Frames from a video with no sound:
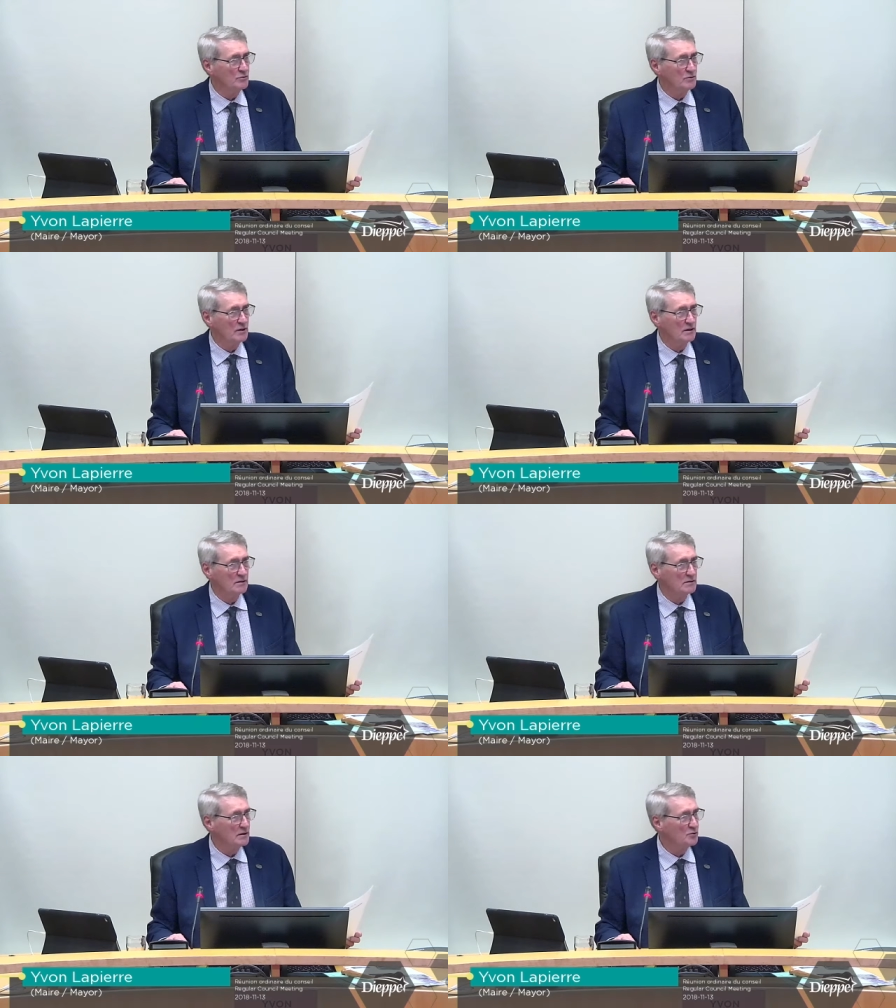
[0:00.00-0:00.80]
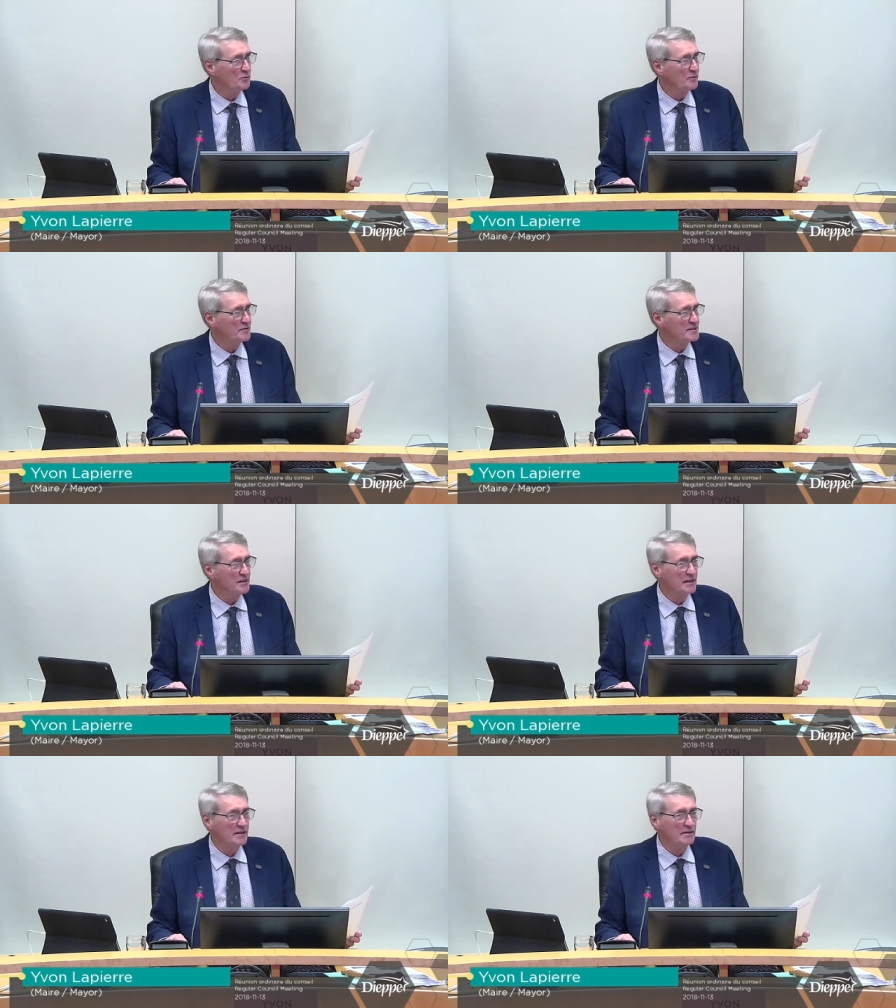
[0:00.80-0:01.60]
maybe we should
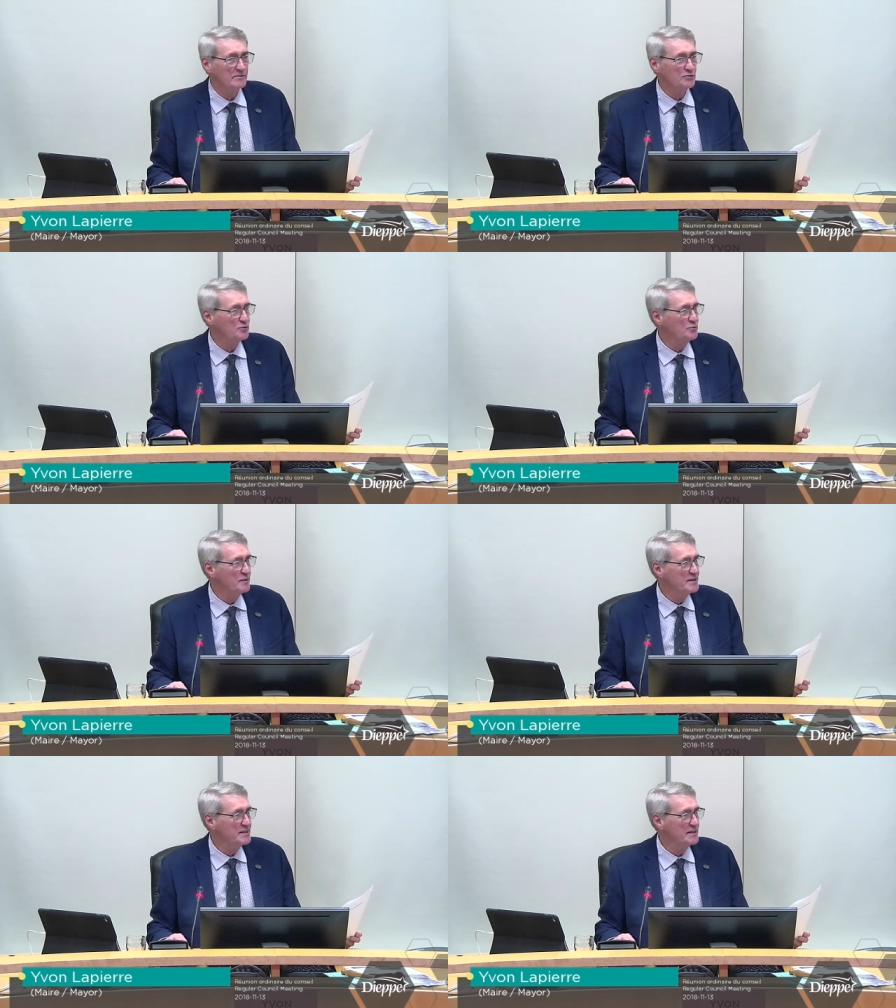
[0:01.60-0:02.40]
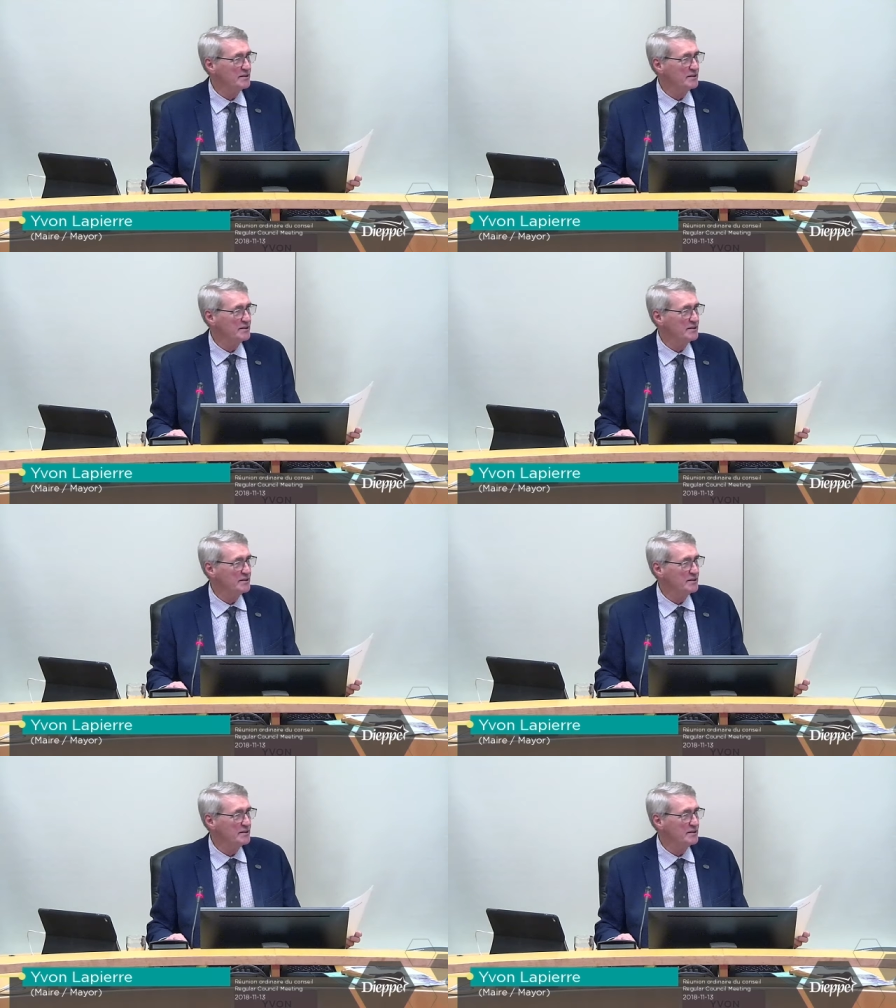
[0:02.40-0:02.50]
ask our